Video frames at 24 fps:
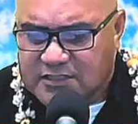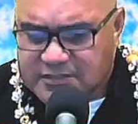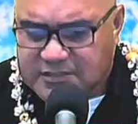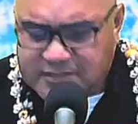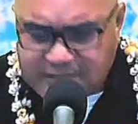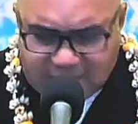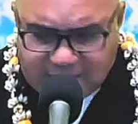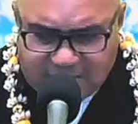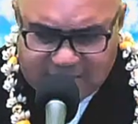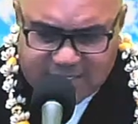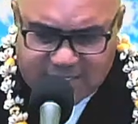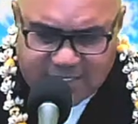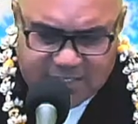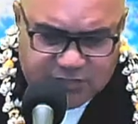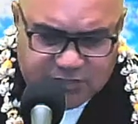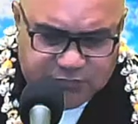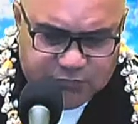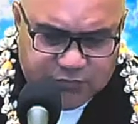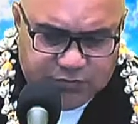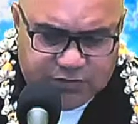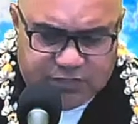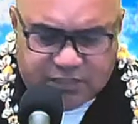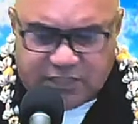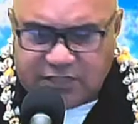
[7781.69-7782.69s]
God has
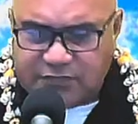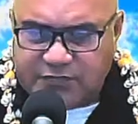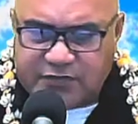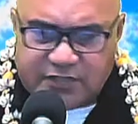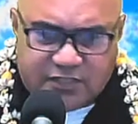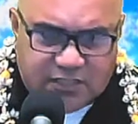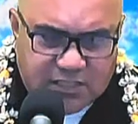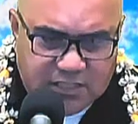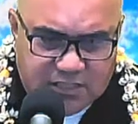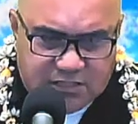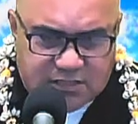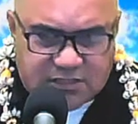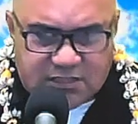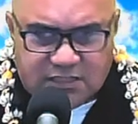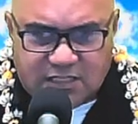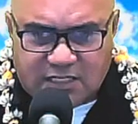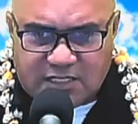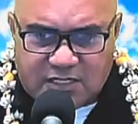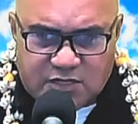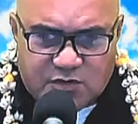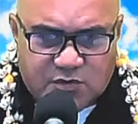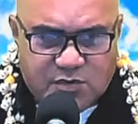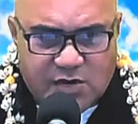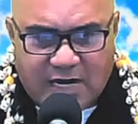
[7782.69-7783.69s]
forgiven us
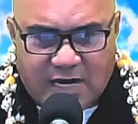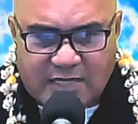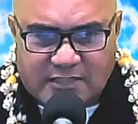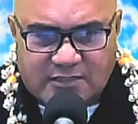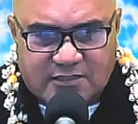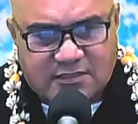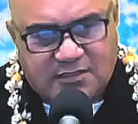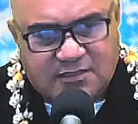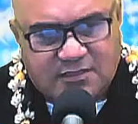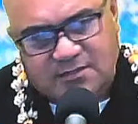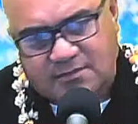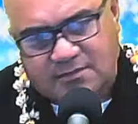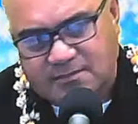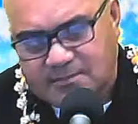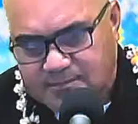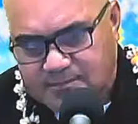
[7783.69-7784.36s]
in Christ,